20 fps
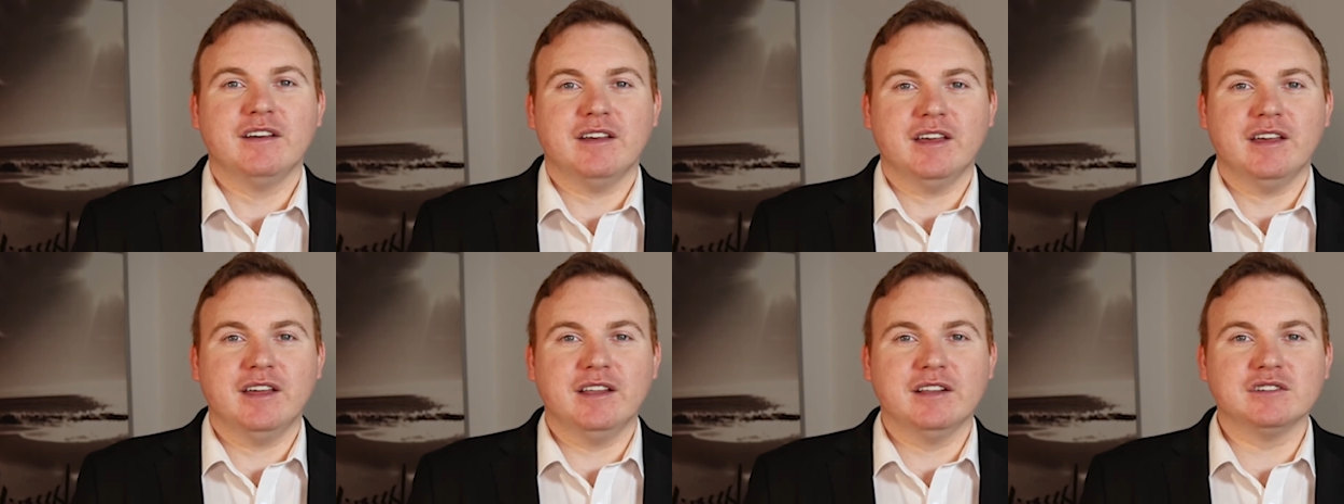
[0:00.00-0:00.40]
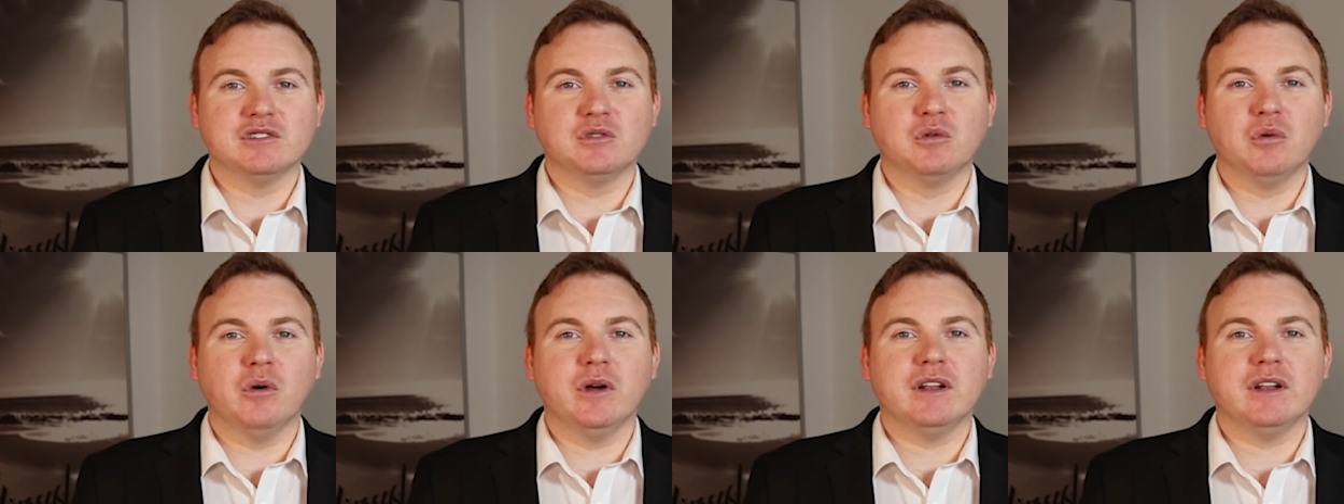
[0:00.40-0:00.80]
it is
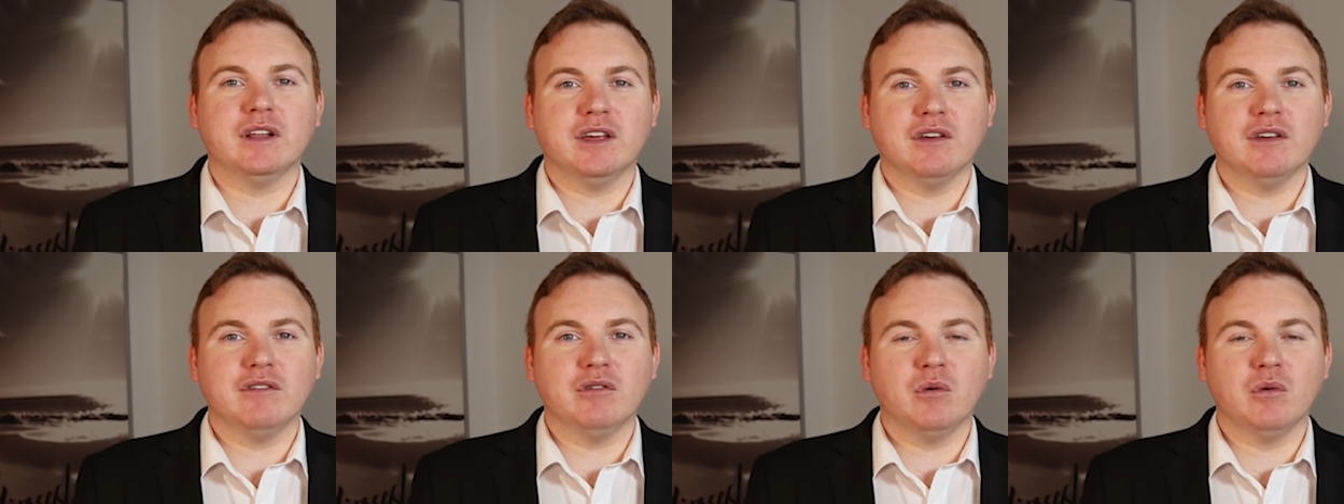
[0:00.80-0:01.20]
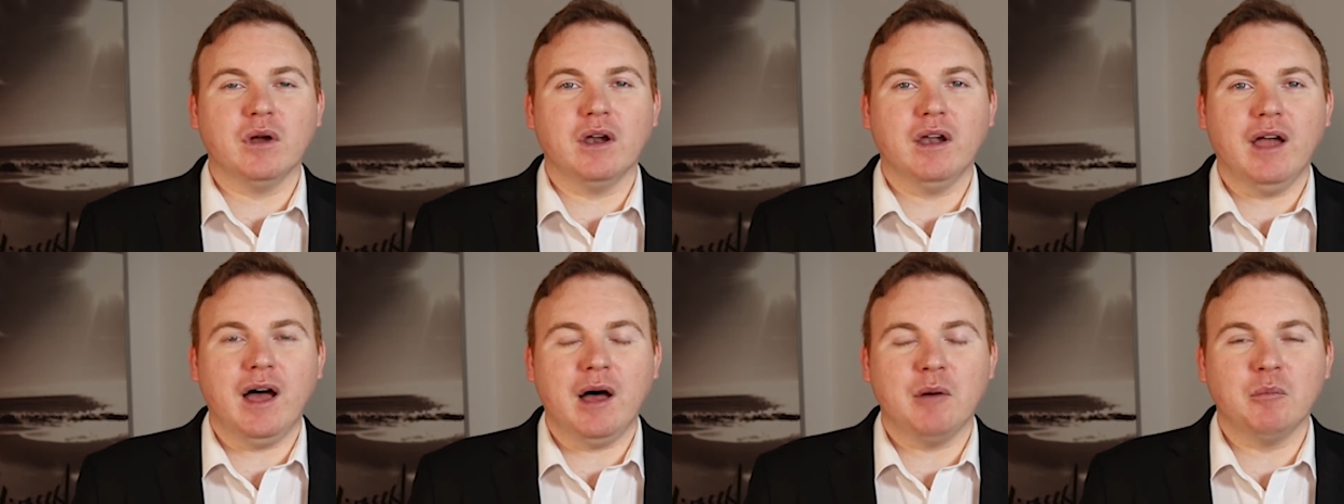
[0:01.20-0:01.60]
going to give you a
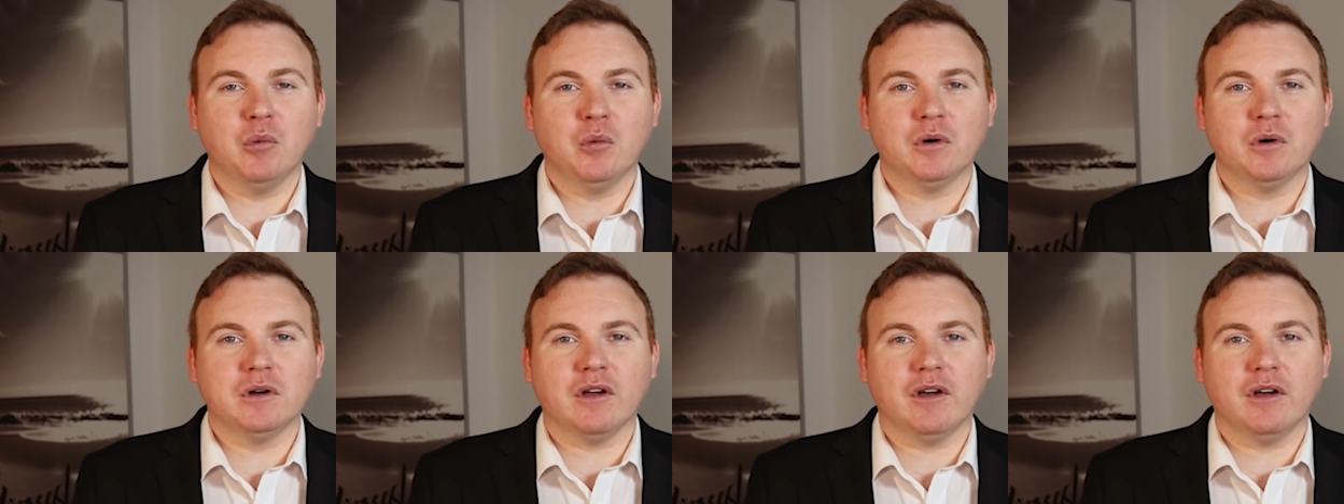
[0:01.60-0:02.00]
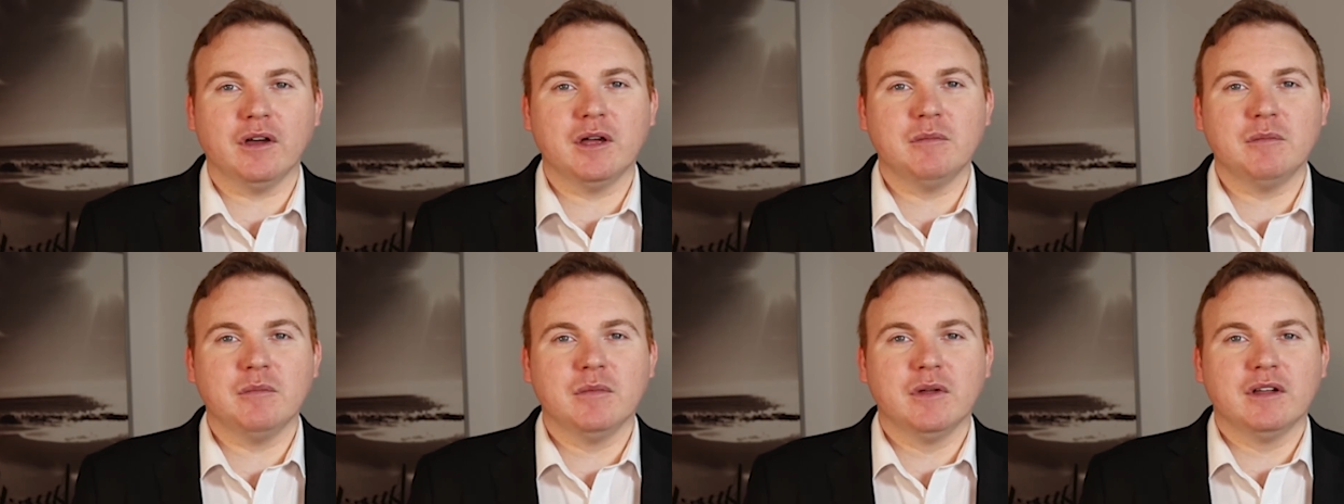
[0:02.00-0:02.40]
lot more
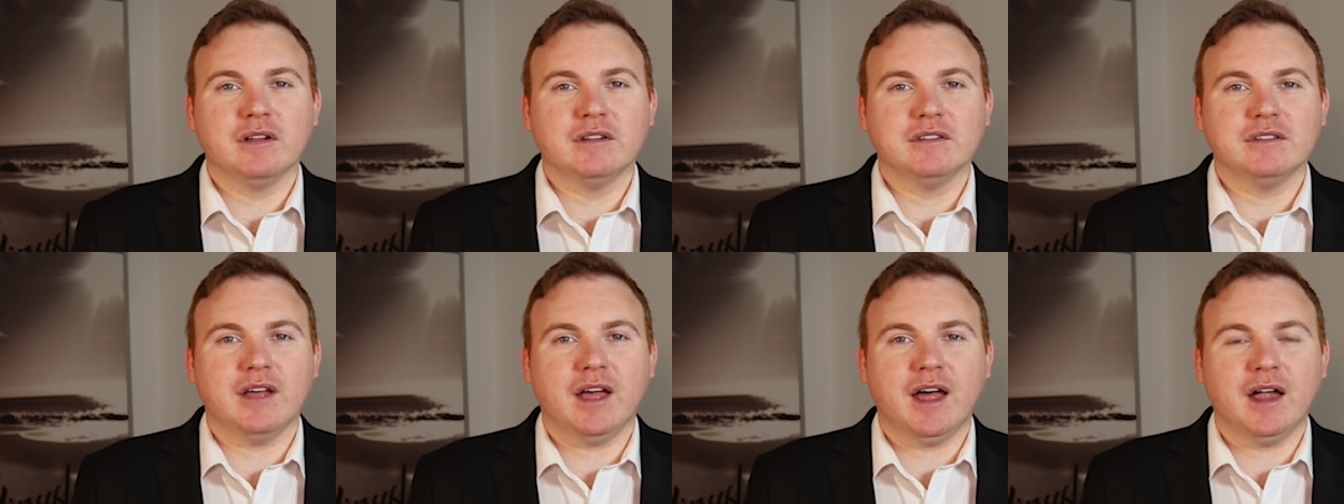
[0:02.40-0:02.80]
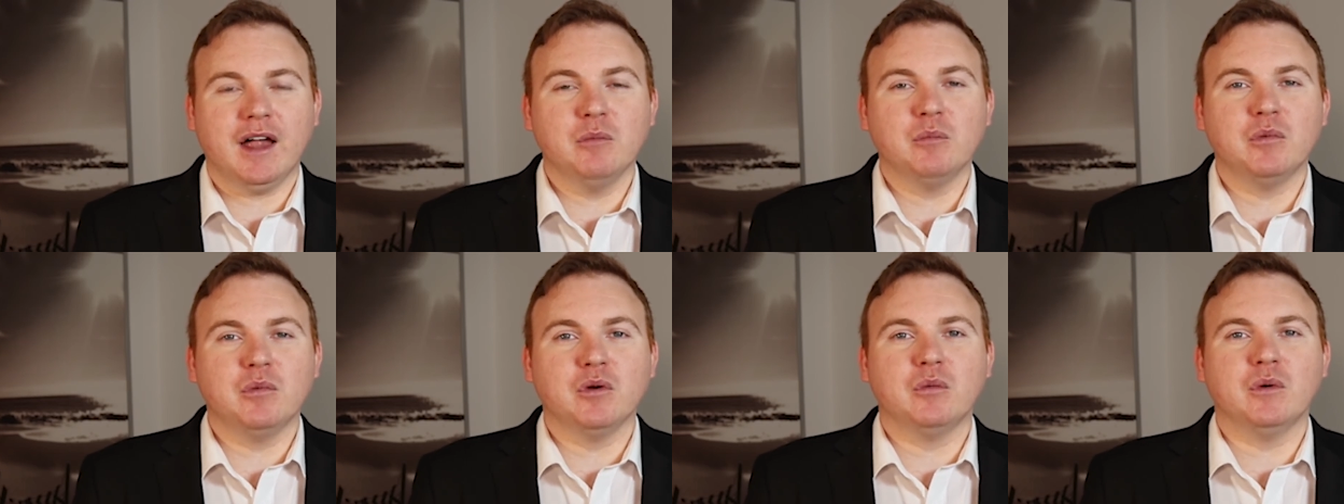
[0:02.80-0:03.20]
time to
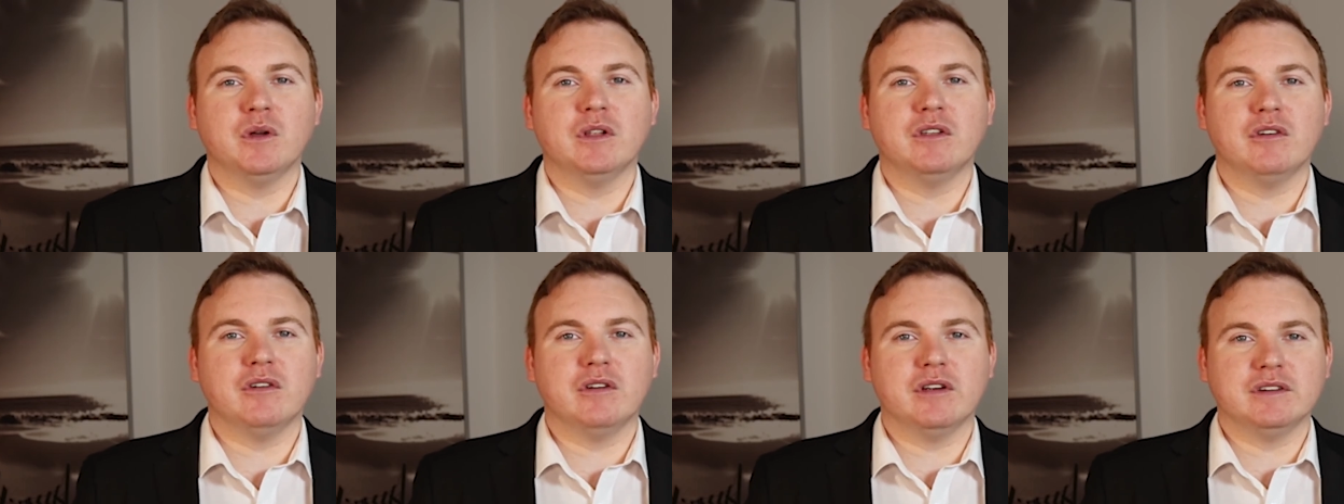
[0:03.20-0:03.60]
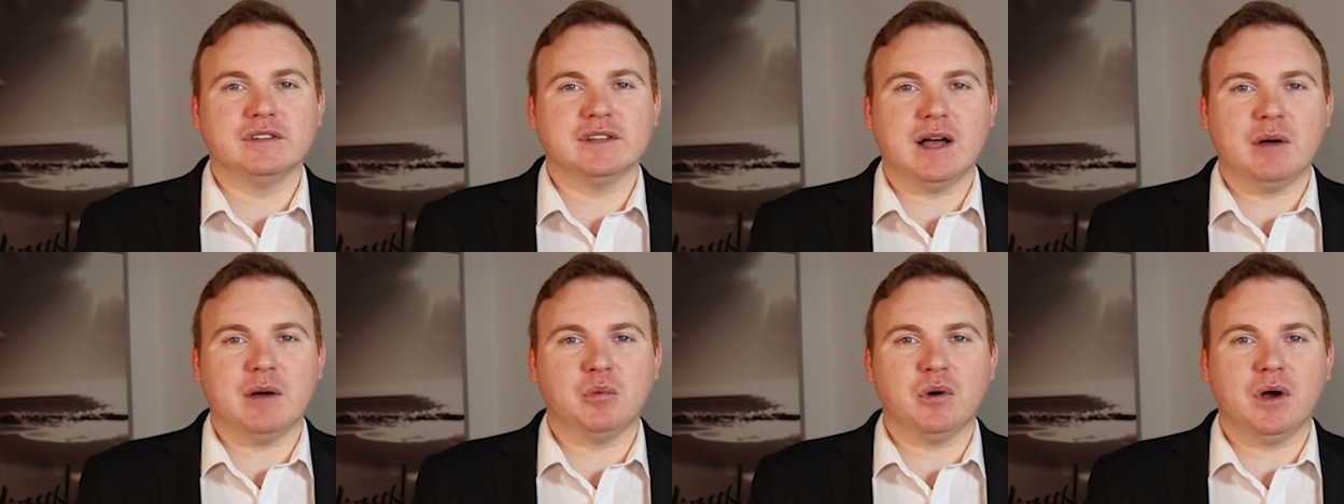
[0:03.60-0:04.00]
help you with your
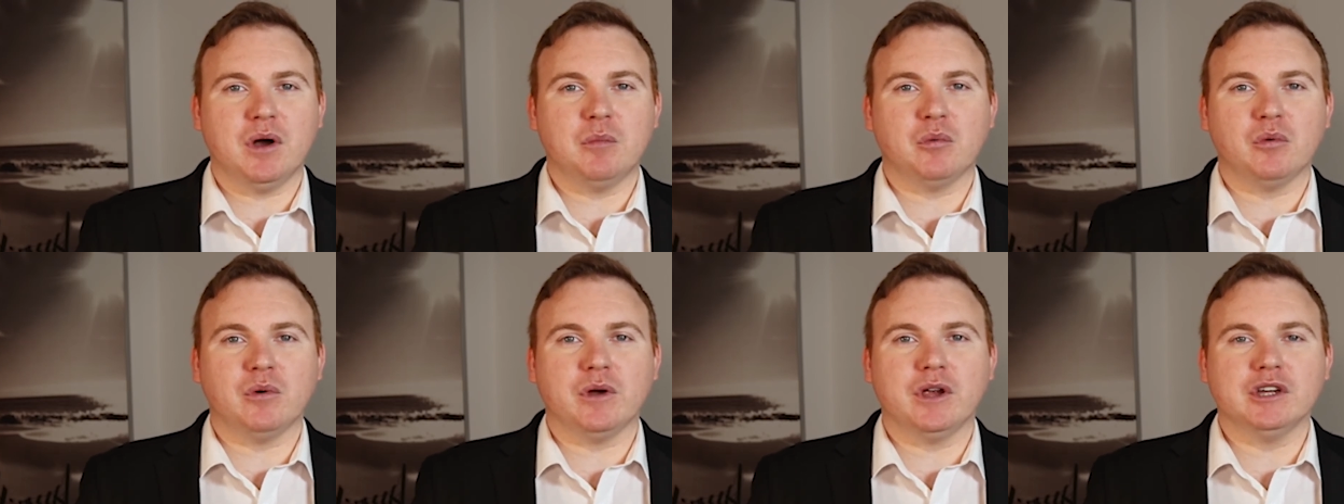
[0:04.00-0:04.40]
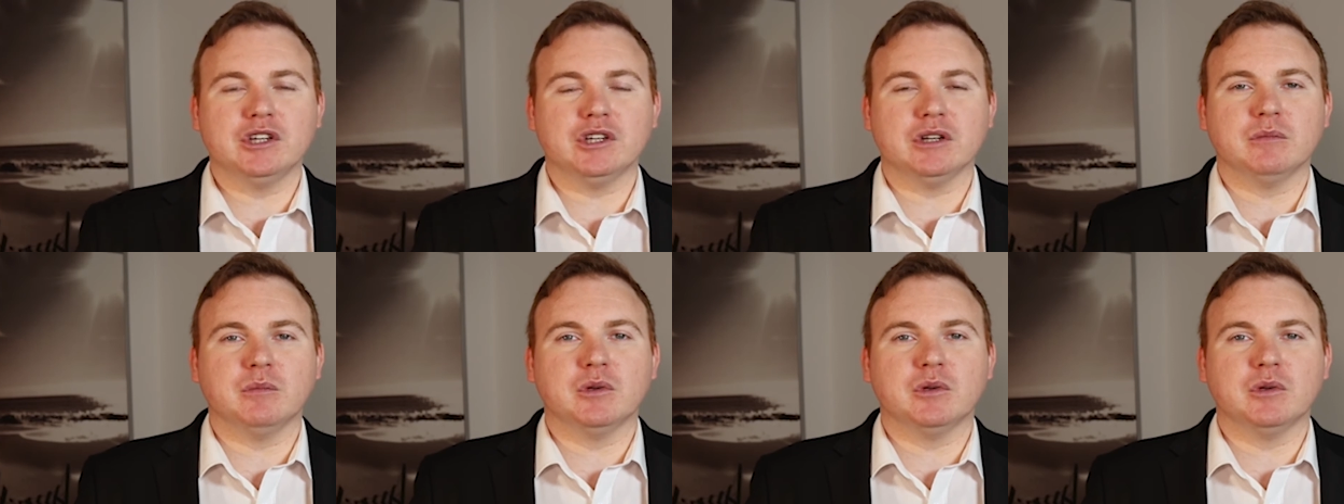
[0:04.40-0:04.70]
exam preparation,